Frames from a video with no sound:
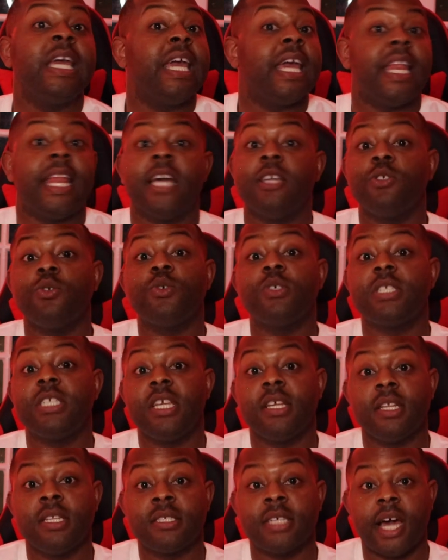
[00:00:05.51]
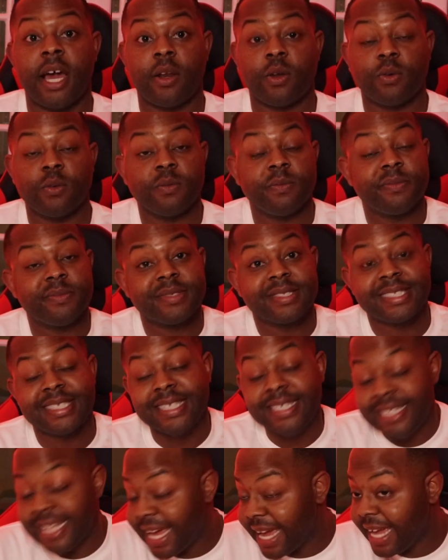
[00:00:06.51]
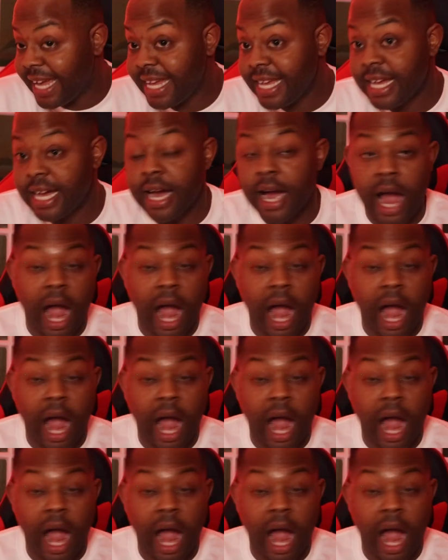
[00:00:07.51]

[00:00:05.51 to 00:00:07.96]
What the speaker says: And as you can see in the title, today